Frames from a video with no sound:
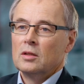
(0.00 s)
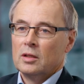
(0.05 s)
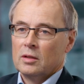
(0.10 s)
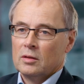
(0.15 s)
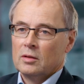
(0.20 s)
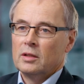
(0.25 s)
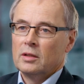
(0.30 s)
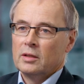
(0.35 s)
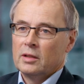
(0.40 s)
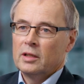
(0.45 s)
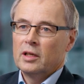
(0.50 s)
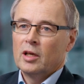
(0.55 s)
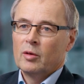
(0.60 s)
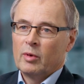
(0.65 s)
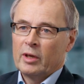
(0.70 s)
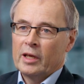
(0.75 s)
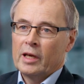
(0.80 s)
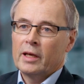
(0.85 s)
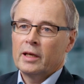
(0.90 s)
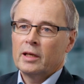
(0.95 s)
The
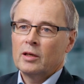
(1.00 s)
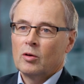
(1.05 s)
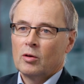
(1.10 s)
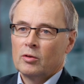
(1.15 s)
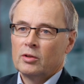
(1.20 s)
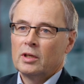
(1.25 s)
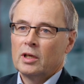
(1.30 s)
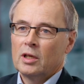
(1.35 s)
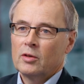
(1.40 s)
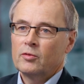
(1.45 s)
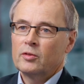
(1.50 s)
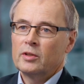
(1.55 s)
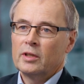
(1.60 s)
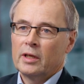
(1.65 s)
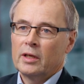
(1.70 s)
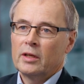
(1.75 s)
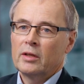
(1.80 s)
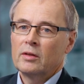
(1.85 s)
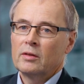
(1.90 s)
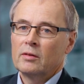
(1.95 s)
EMEA or the
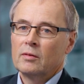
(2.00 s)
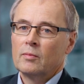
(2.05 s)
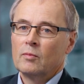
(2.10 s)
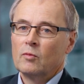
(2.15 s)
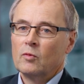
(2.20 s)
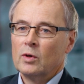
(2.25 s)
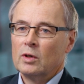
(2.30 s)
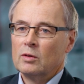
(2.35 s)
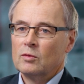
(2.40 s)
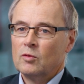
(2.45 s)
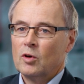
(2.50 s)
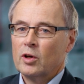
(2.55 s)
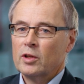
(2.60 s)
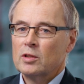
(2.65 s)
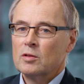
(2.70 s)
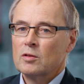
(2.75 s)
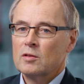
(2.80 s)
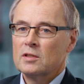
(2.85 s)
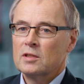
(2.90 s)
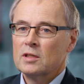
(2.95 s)
FDA
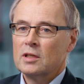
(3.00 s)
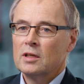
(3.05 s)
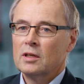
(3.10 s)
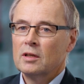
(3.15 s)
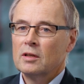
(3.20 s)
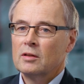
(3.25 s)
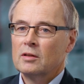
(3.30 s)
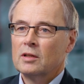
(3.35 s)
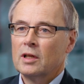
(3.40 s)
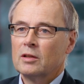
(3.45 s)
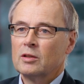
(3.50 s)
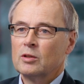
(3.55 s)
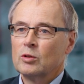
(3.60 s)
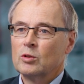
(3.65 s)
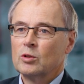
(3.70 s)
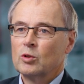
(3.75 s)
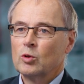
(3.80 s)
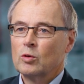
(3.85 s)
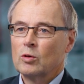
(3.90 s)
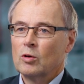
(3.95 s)
want to see that you
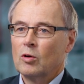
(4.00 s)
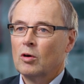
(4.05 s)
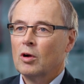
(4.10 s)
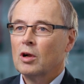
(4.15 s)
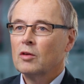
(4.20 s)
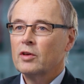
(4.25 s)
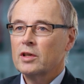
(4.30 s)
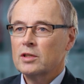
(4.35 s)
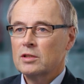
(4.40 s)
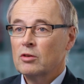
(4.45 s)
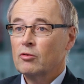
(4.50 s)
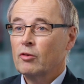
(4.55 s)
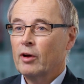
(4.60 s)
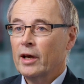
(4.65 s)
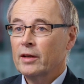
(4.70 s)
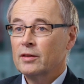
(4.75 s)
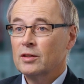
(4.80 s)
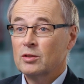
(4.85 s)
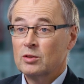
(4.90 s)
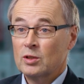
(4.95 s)
took always the
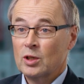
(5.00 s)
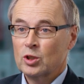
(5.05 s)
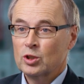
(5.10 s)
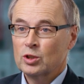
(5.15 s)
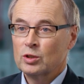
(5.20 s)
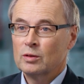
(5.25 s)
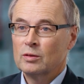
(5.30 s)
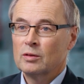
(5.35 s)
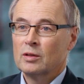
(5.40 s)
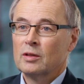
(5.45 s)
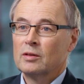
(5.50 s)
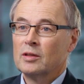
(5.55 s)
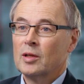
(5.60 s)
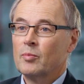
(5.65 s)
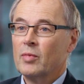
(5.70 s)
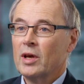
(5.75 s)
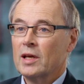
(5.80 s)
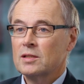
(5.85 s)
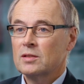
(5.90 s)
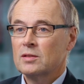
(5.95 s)
right decision, the
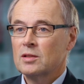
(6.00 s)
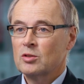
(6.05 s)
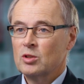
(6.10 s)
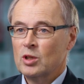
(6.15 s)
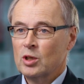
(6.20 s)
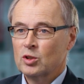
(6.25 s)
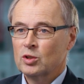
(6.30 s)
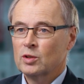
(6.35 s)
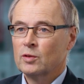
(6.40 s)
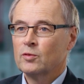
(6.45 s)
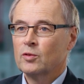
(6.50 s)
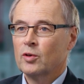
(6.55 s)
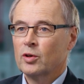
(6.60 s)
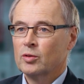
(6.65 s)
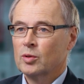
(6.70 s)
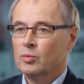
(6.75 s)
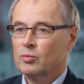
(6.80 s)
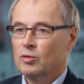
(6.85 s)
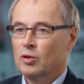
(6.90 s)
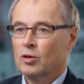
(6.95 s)
best decision for
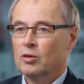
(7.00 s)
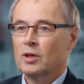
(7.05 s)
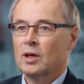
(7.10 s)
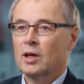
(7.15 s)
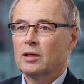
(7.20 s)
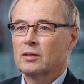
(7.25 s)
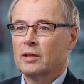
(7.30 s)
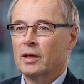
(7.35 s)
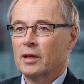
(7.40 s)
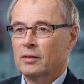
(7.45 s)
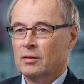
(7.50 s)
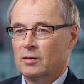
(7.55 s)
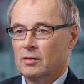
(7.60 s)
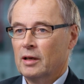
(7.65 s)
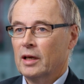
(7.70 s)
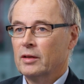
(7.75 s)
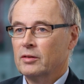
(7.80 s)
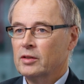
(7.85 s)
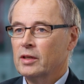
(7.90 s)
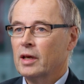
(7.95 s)
your product and
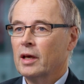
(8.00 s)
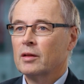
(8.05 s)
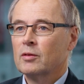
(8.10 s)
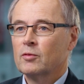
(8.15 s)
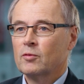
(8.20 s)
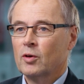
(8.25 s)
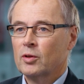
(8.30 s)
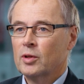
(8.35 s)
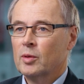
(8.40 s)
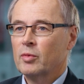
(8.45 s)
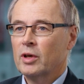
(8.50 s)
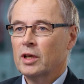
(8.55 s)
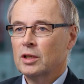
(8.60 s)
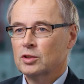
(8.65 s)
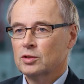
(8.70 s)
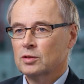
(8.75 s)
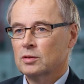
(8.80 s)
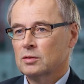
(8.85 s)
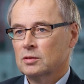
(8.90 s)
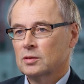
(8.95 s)
at the end for the
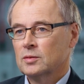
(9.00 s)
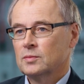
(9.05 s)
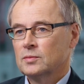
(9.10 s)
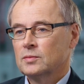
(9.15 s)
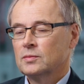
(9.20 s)
patient.